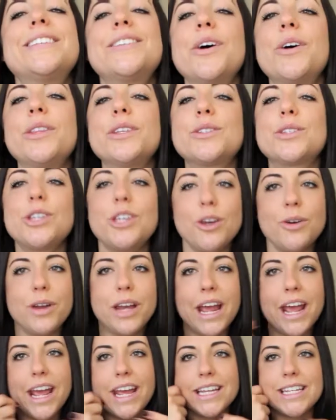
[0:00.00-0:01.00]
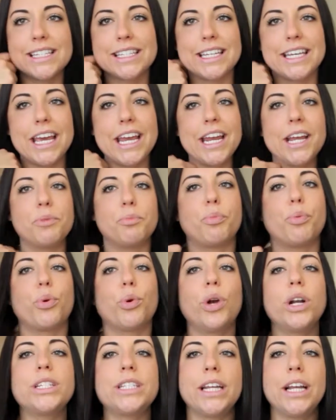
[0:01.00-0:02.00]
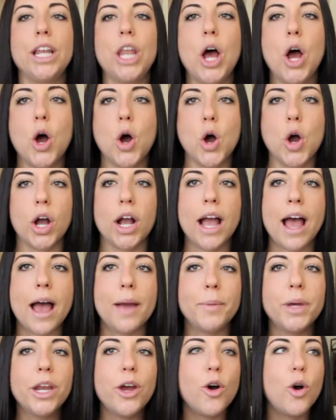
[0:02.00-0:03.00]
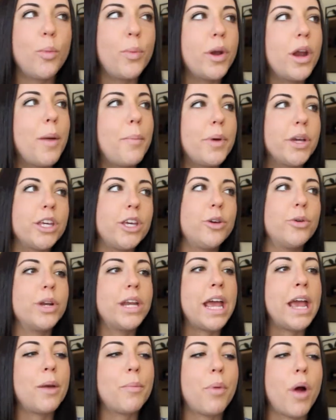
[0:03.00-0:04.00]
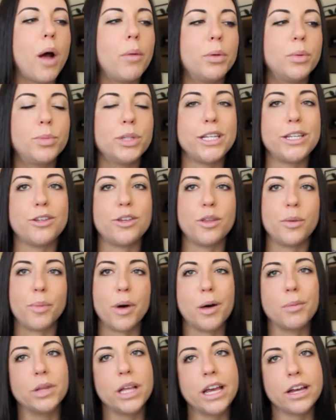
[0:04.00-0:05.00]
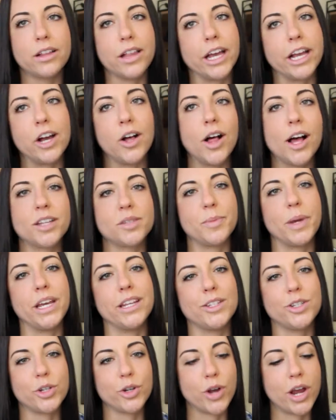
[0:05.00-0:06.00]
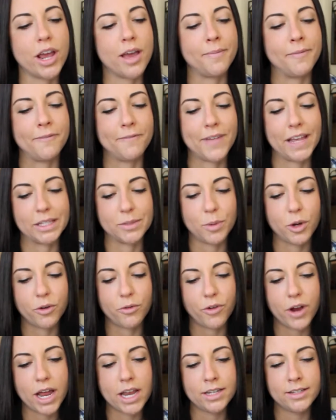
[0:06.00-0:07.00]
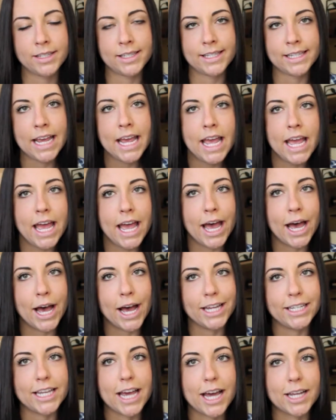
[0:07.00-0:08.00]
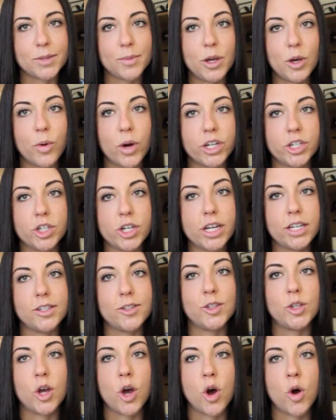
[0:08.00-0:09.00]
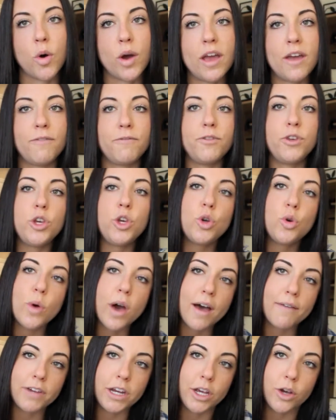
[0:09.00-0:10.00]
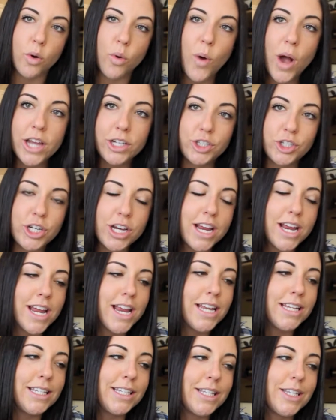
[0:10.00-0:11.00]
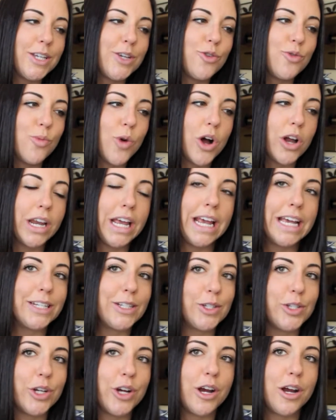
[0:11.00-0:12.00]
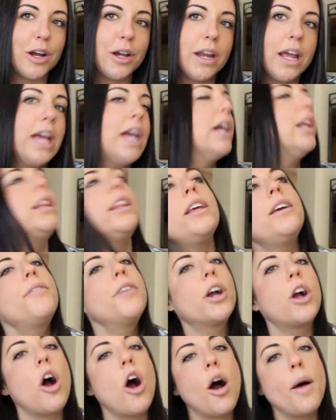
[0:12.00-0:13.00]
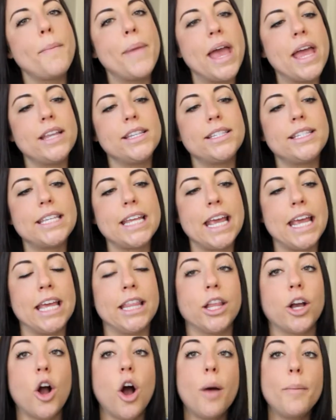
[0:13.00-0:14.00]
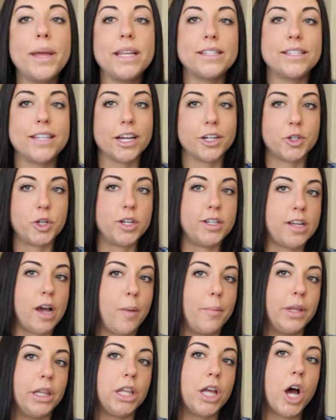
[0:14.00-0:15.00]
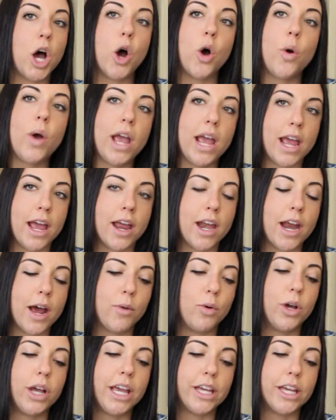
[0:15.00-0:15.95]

So this Q&A is getting pretty long. I'm gonna open up a Q&A probably to the public. Like, I'll ask my Instagram and Facebook friends to ask me questions. So if you have any questions you want answered, leave a comment in the comment section down below and I will